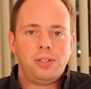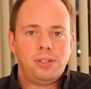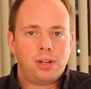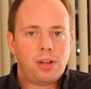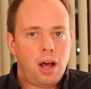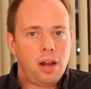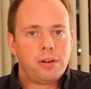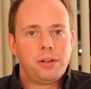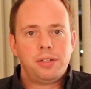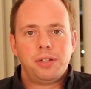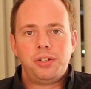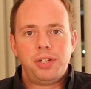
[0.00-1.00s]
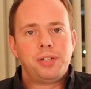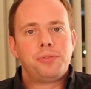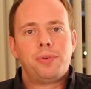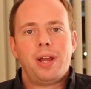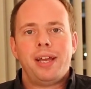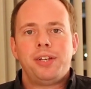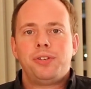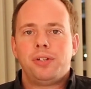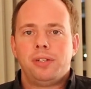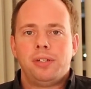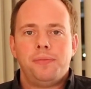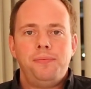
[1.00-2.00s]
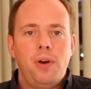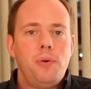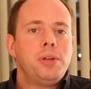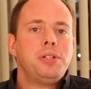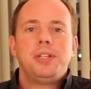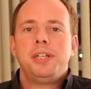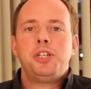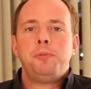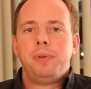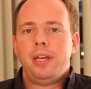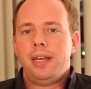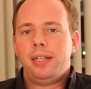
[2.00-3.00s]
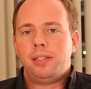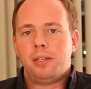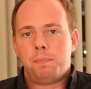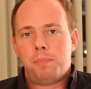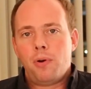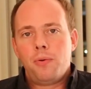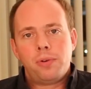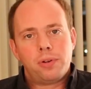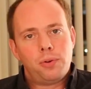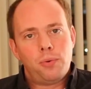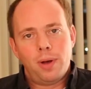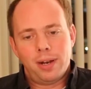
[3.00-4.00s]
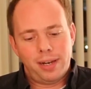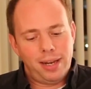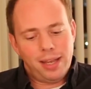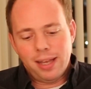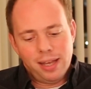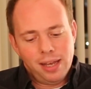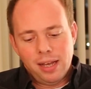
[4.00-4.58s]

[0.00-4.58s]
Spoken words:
the color, the saturation, the focusing speed, the bokeh quality,